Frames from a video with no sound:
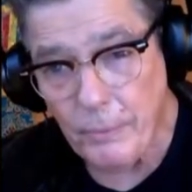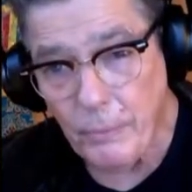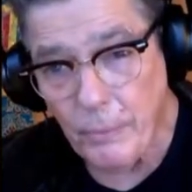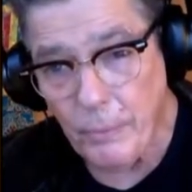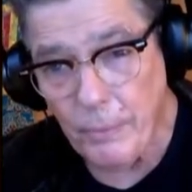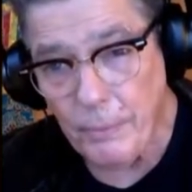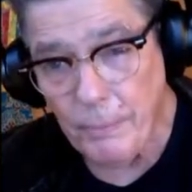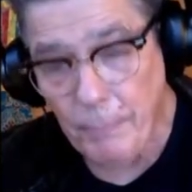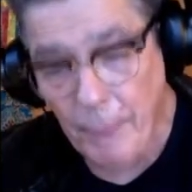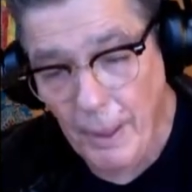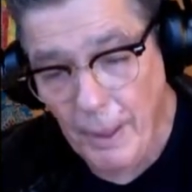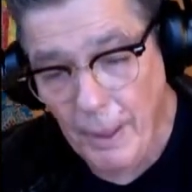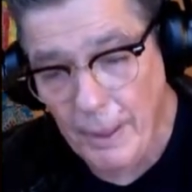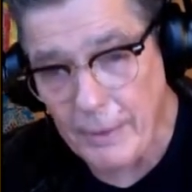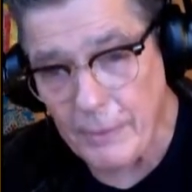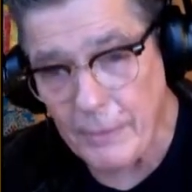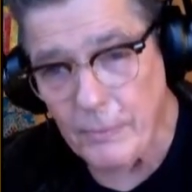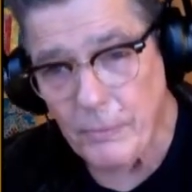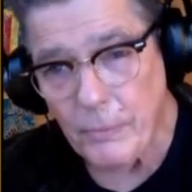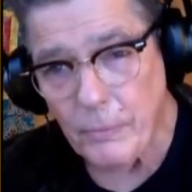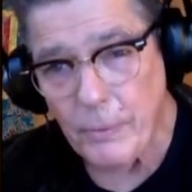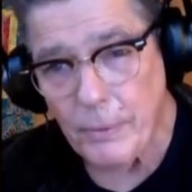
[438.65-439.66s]
with
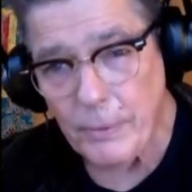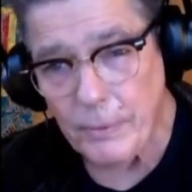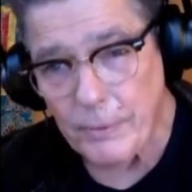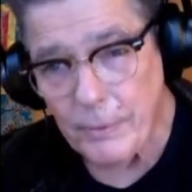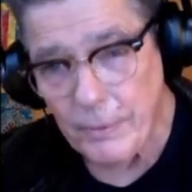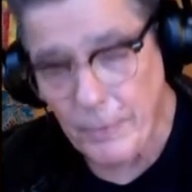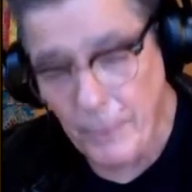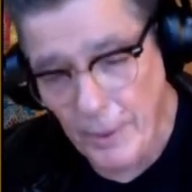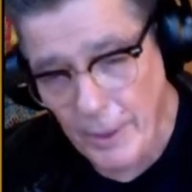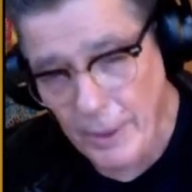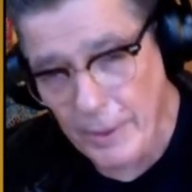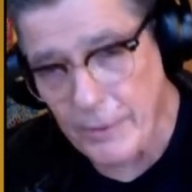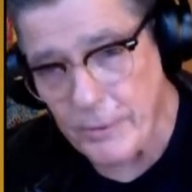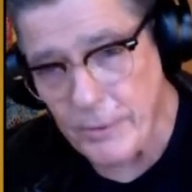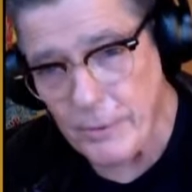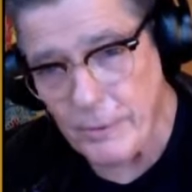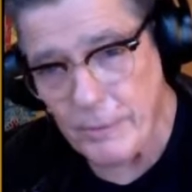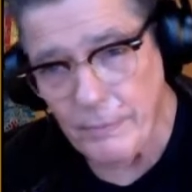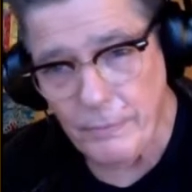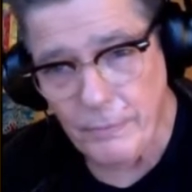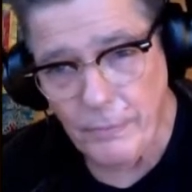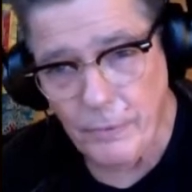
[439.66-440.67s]
Biden, with the
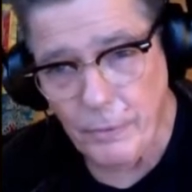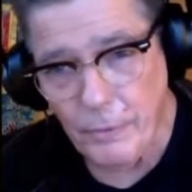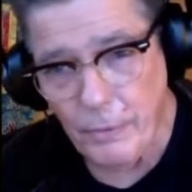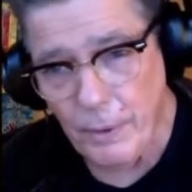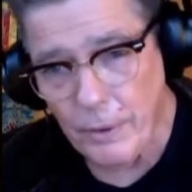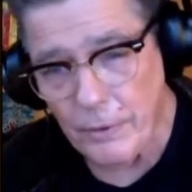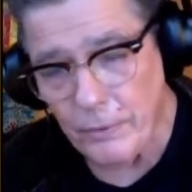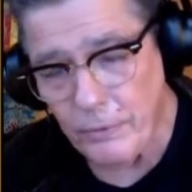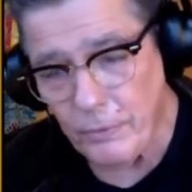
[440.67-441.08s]
direction of U.S.